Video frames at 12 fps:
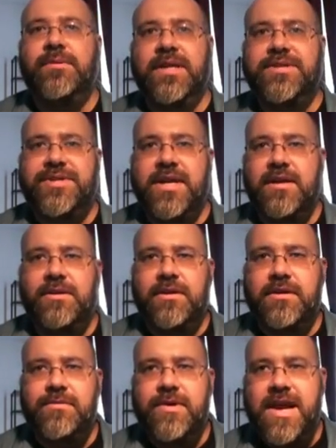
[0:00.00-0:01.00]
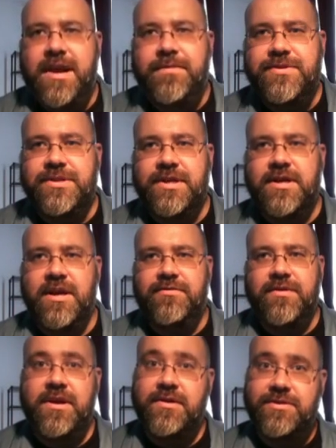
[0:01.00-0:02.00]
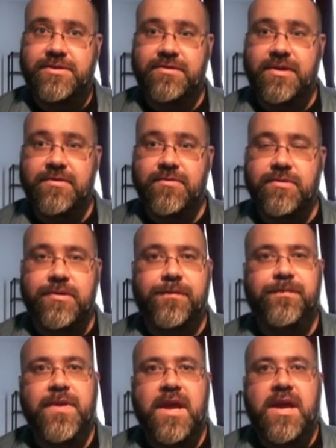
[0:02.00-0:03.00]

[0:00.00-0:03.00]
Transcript: Well, let's take a look at what happens in a country under Sunni rule.